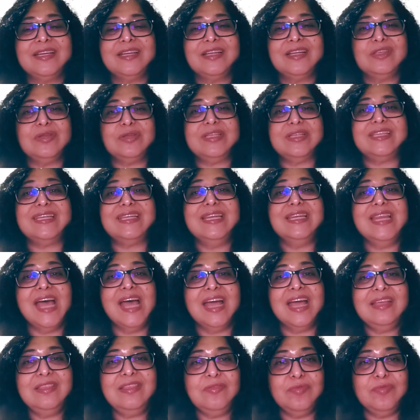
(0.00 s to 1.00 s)
So it's
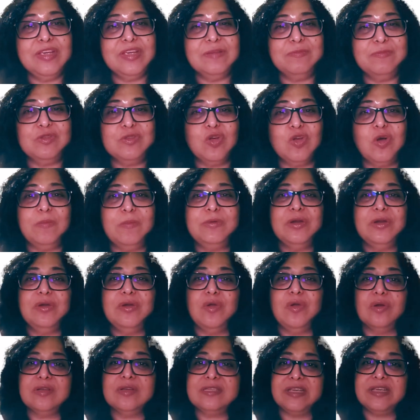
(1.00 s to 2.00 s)
neither reabsorbed
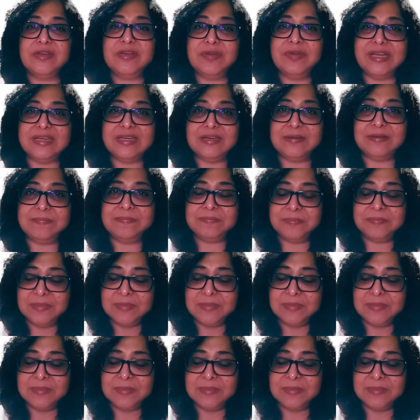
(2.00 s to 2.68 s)
nor secreted.